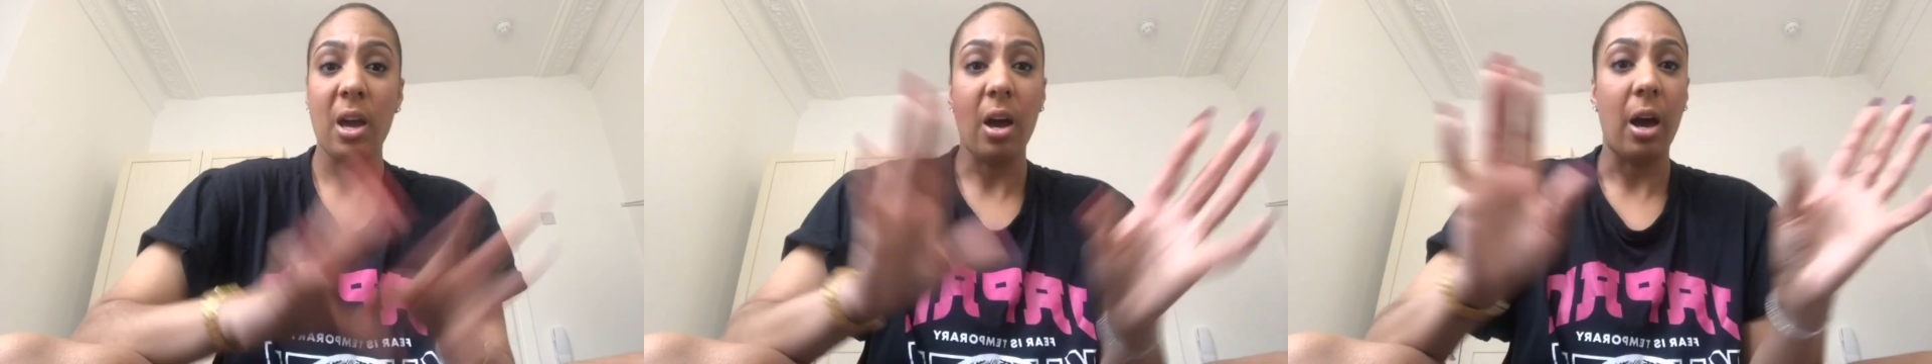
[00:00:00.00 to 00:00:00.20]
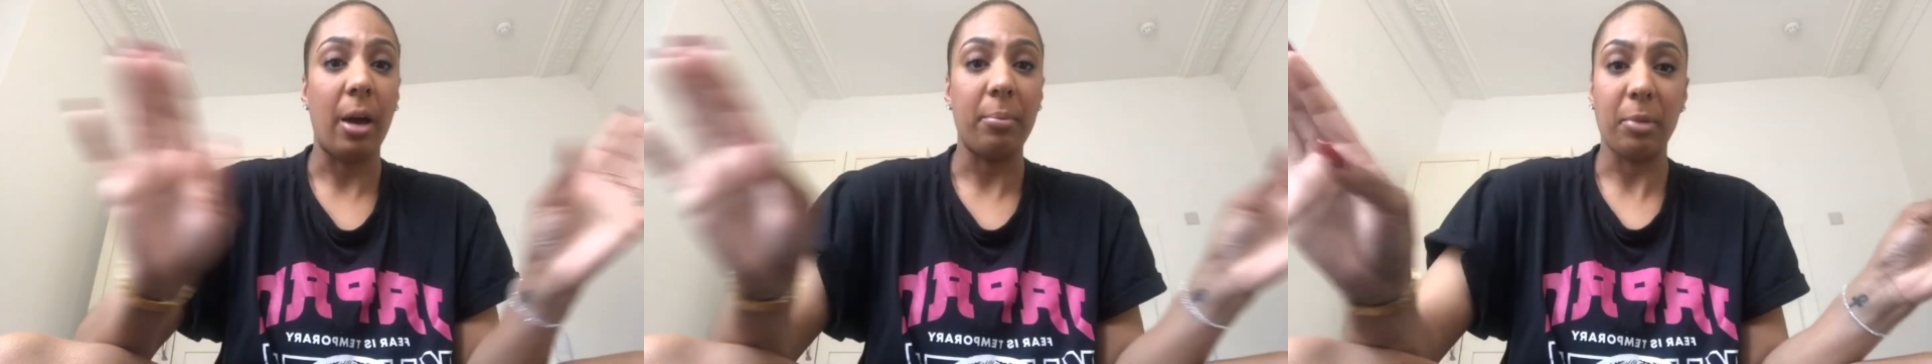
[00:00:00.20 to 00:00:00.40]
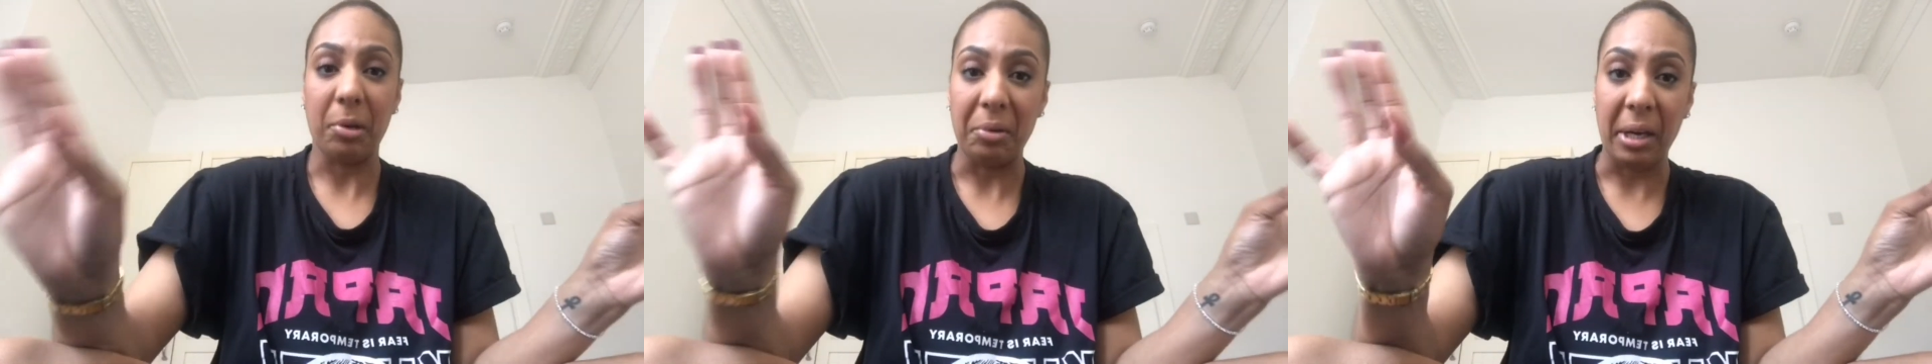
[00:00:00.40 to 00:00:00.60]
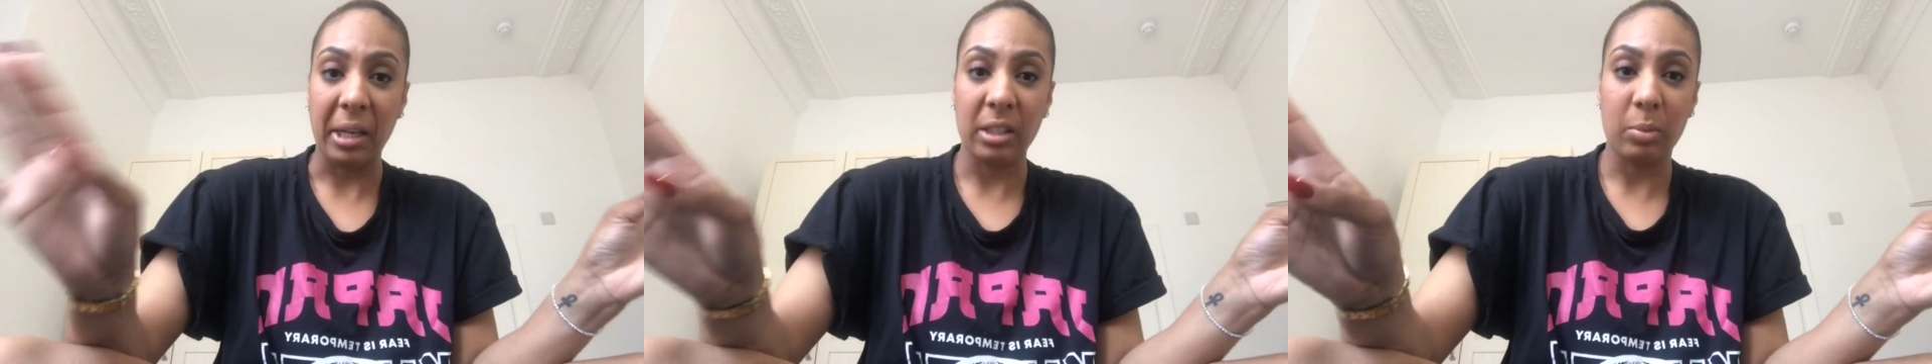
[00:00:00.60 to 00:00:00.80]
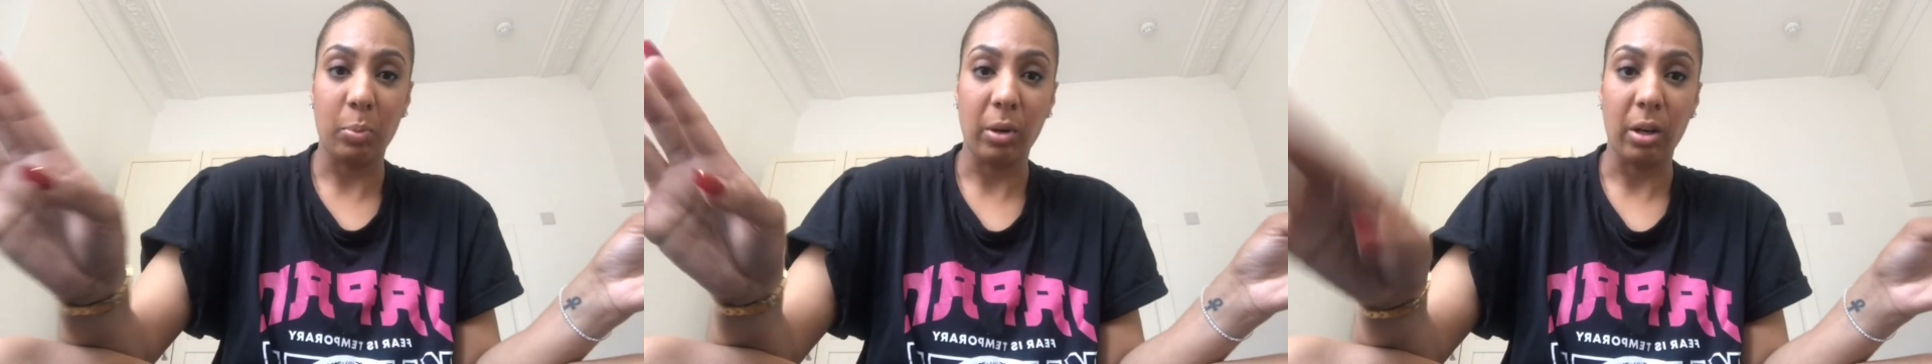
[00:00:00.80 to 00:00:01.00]
I'm no
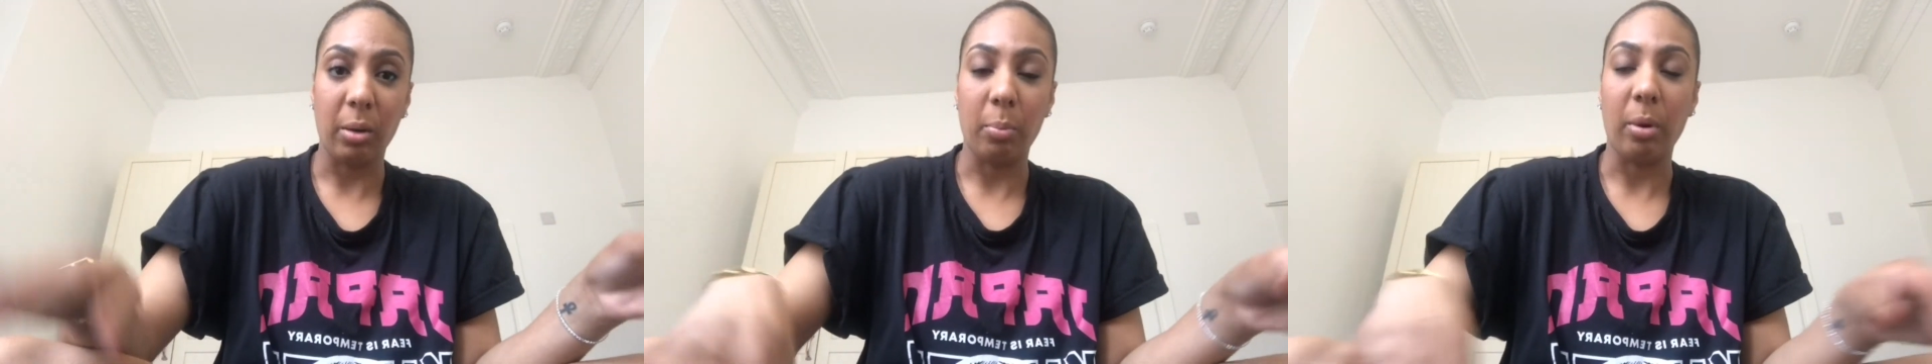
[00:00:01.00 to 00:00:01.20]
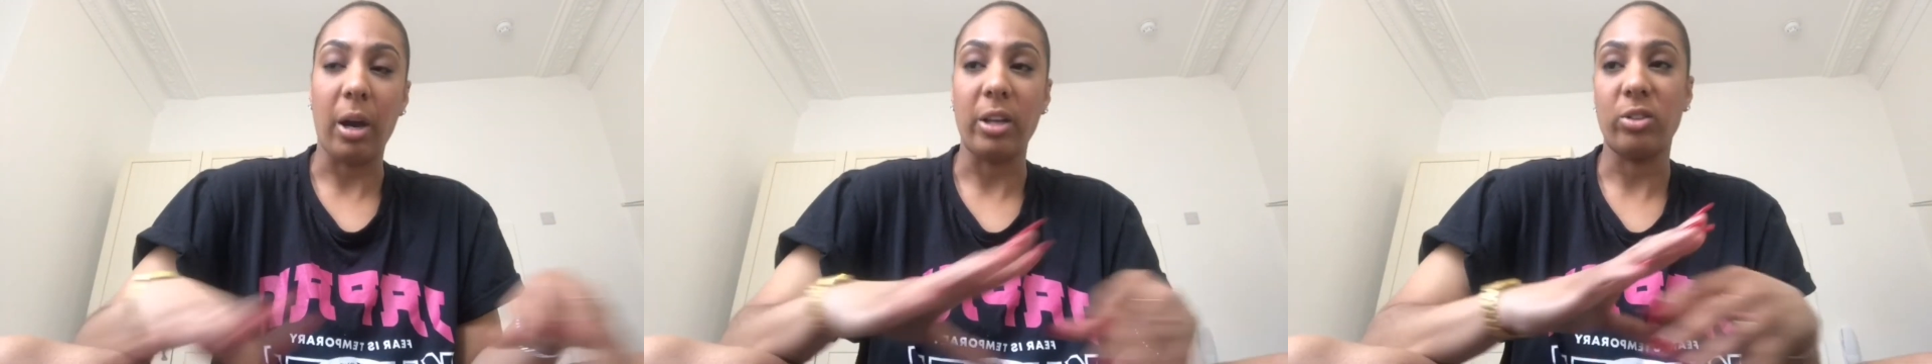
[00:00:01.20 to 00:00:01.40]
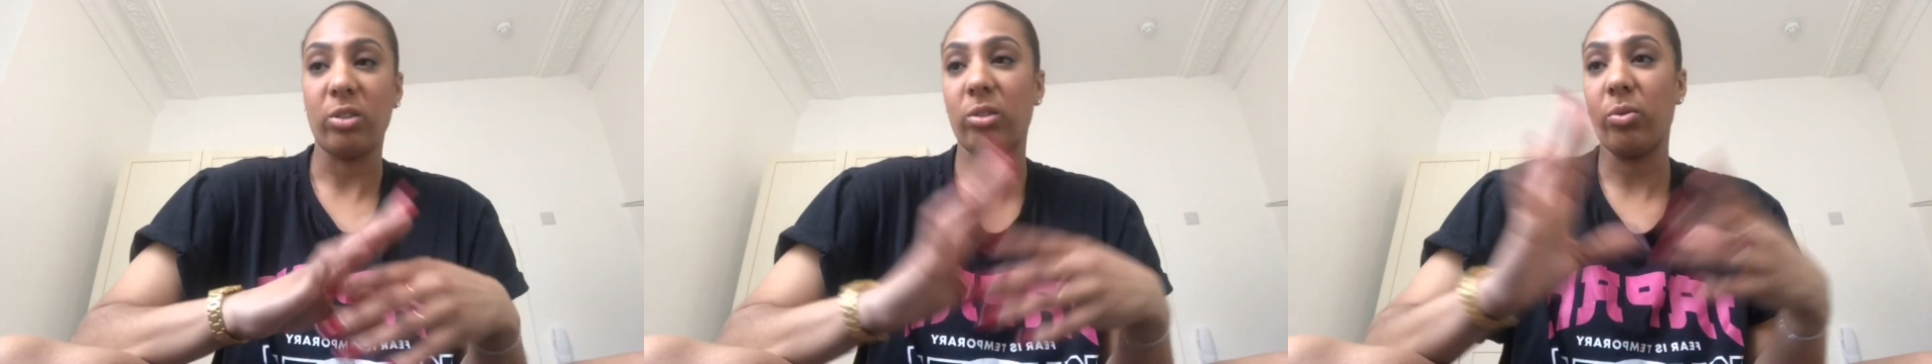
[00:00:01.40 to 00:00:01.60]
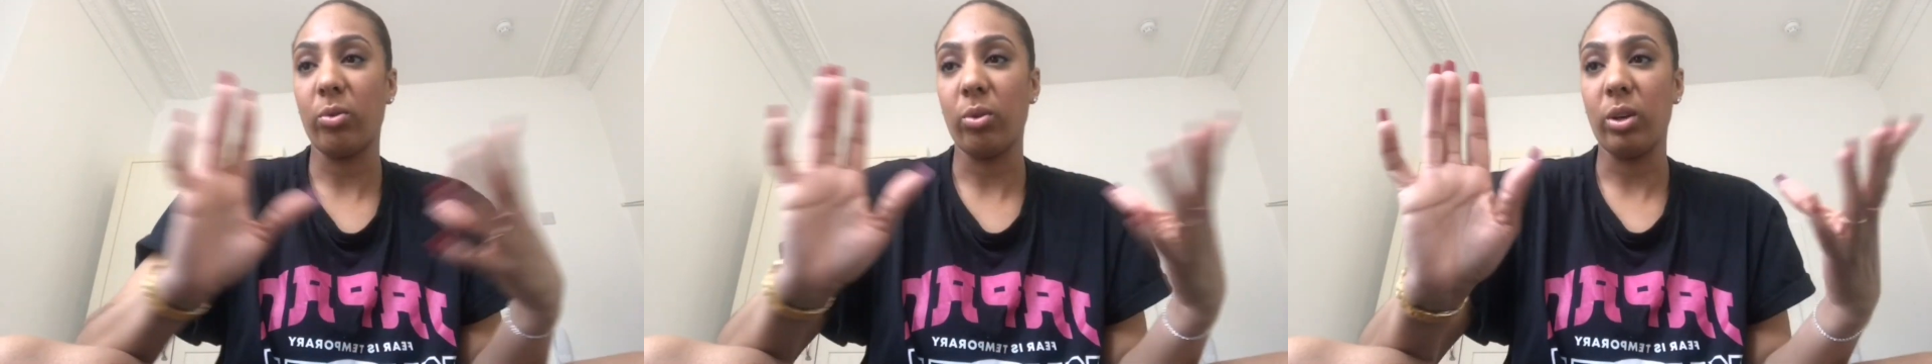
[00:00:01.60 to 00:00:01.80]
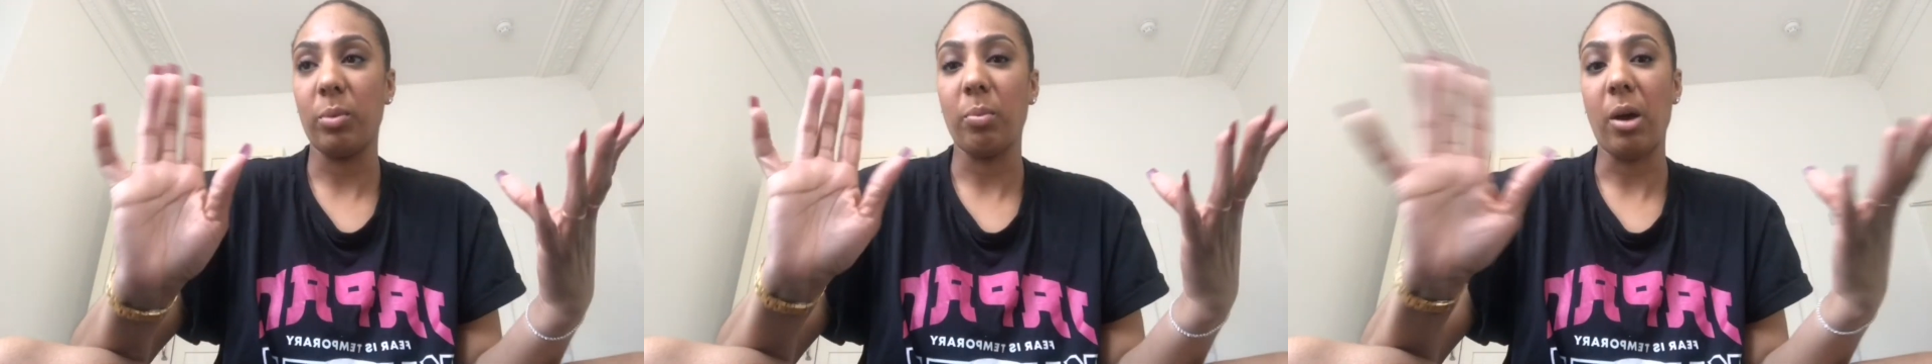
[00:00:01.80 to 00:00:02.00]
expert, but I just
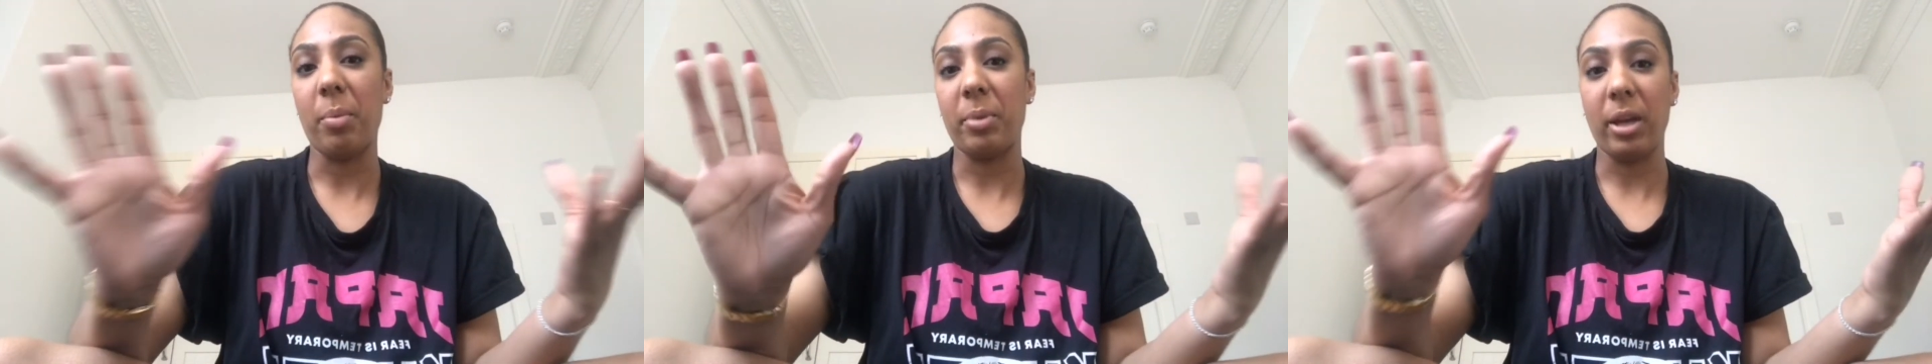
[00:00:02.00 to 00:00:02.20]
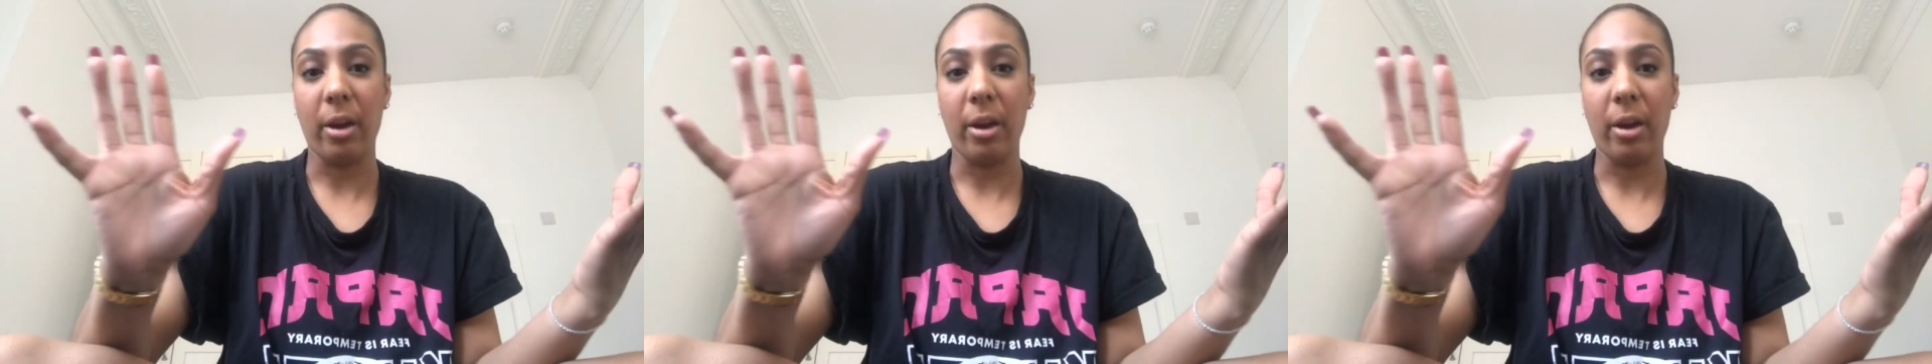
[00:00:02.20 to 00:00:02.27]
thought it might be